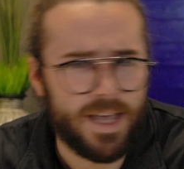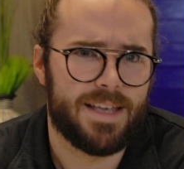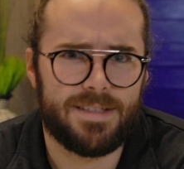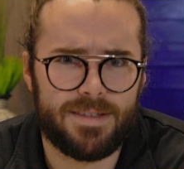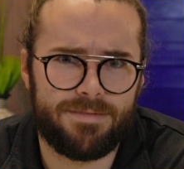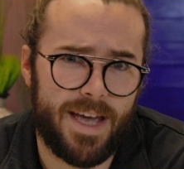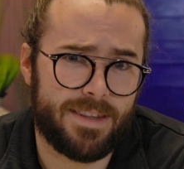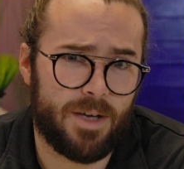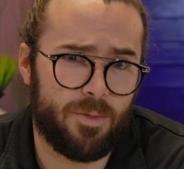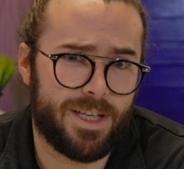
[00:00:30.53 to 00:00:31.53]
isn't the
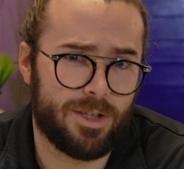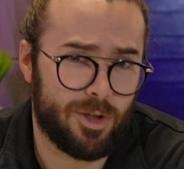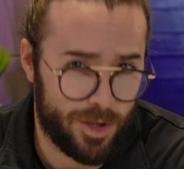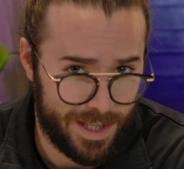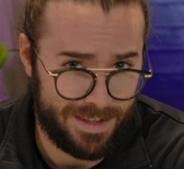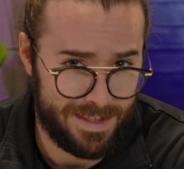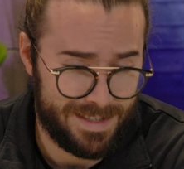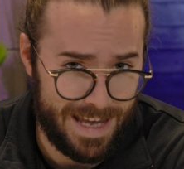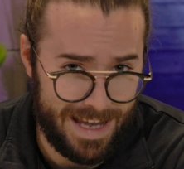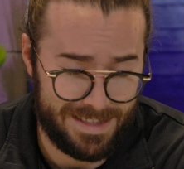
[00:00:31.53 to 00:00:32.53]
fact that we can look at
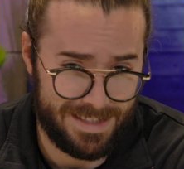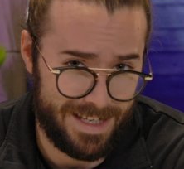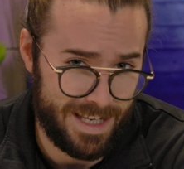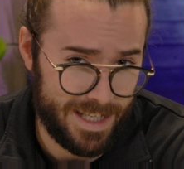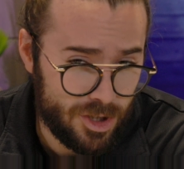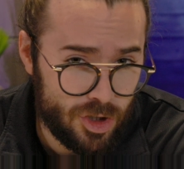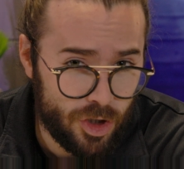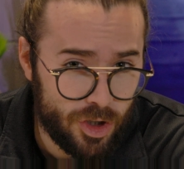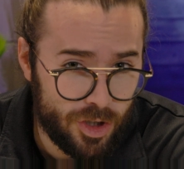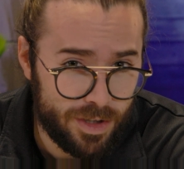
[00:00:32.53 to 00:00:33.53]
this as an
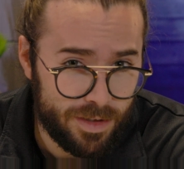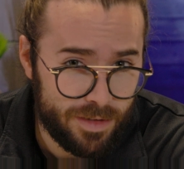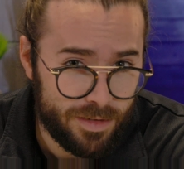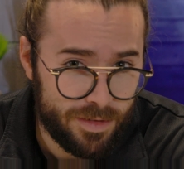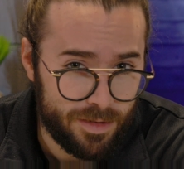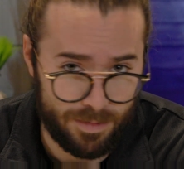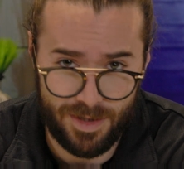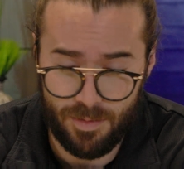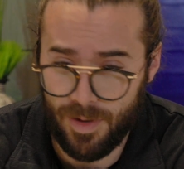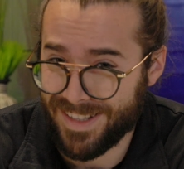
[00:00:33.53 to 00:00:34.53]
intern the
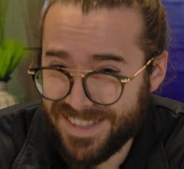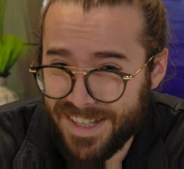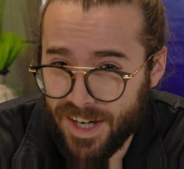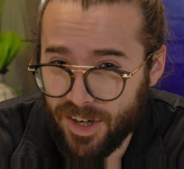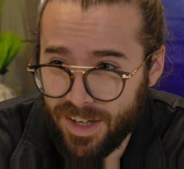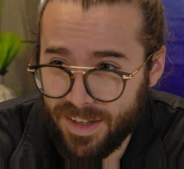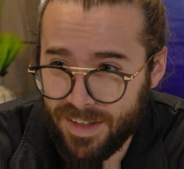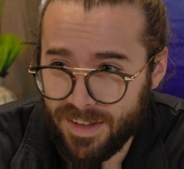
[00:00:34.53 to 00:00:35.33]
reason why it's scary?